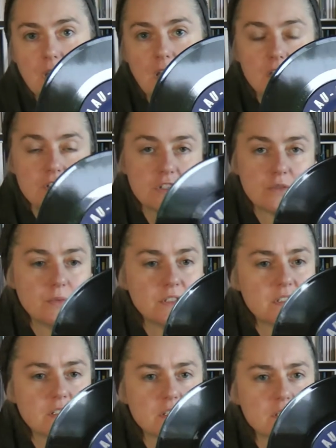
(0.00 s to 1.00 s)
I just
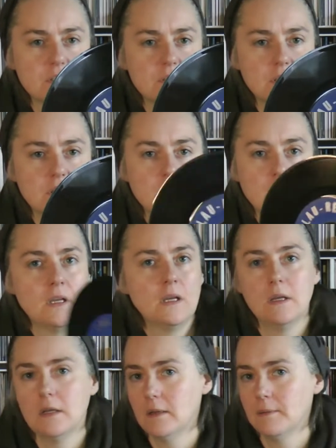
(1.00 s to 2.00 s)
listened to
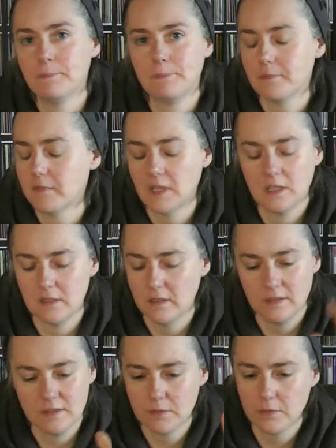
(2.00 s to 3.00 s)
it.
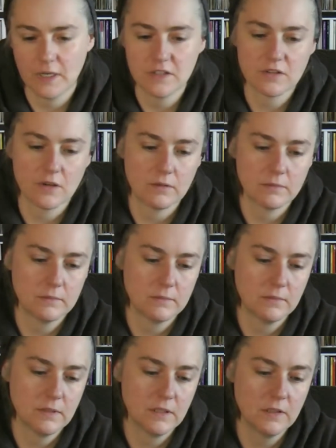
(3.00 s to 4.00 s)
It's a great song.
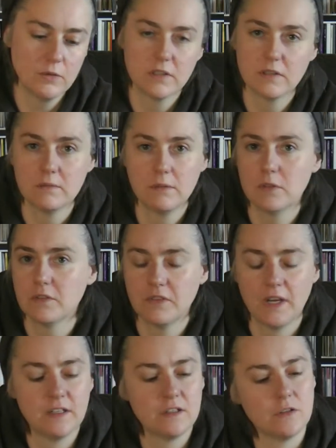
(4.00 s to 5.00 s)
You can
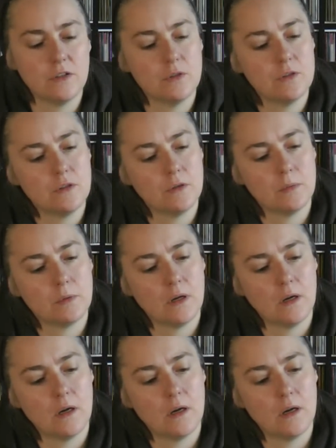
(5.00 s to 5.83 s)
find it on YouTube.